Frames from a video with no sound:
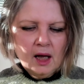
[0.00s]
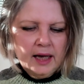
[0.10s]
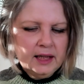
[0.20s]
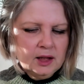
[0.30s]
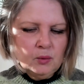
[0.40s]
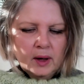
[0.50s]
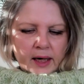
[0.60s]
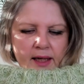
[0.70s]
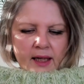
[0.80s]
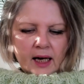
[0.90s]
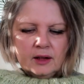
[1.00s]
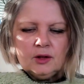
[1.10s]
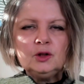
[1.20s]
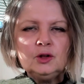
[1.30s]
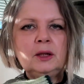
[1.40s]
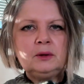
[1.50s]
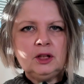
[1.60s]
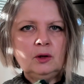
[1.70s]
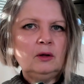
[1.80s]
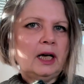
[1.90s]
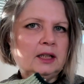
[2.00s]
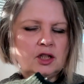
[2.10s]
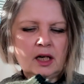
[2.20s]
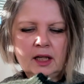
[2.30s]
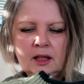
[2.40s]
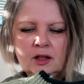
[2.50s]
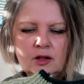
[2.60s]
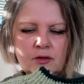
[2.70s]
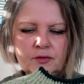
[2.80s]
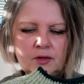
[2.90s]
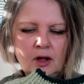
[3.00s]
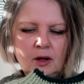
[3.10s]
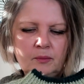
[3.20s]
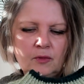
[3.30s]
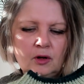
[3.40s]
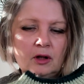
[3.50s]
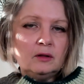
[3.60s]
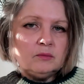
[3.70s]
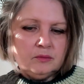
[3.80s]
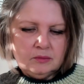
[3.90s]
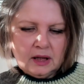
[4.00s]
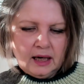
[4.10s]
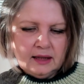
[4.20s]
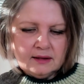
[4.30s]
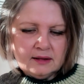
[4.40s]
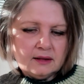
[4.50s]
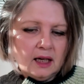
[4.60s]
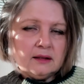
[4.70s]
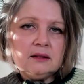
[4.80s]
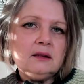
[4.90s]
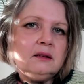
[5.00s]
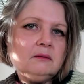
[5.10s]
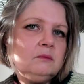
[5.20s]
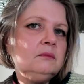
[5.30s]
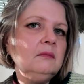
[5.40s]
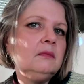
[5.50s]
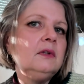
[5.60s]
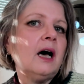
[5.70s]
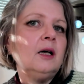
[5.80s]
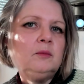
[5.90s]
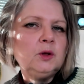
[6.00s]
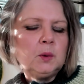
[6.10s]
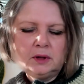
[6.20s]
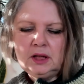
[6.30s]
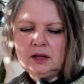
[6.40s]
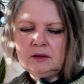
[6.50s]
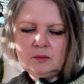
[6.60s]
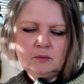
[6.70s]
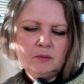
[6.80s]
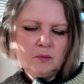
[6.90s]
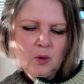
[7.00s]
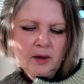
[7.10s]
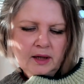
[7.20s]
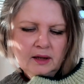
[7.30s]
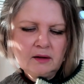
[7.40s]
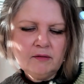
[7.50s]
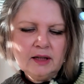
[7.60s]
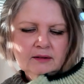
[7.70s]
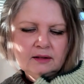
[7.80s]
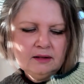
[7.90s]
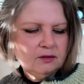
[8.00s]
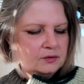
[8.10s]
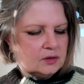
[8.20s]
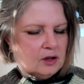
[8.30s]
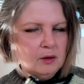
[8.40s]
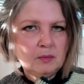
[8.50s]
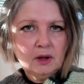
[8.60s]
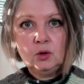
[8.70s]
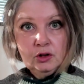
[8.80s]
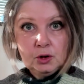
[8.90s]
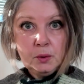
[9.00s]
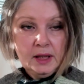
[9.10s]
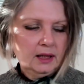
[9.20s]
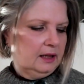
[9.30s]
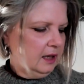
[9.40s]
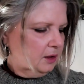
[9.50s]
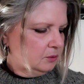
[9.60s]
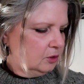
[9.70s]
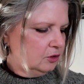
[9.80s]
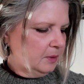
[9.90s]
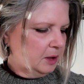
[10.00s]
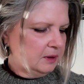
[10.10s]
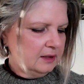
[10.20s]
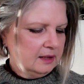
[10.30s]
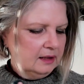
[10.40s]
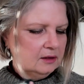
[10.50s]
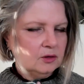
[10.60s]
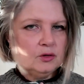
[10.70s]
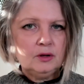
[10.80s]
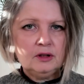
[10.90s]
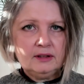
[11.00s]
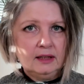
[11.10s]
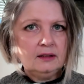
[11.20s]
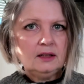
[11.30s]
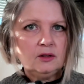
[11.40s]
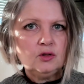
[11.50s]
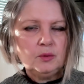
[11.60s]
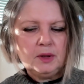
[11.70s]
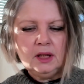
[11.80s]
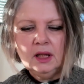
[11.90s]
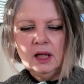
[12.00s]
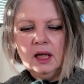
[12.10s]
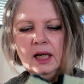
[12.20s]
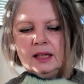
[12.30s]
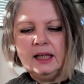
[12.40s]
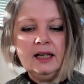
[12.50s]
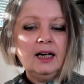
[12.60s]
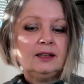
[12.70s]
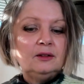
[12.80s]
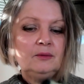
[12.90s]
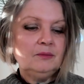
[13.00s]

Anyway, you may recall I changed from the acid lime green mohair that is from Australia. Rosemary sent it to me, and I had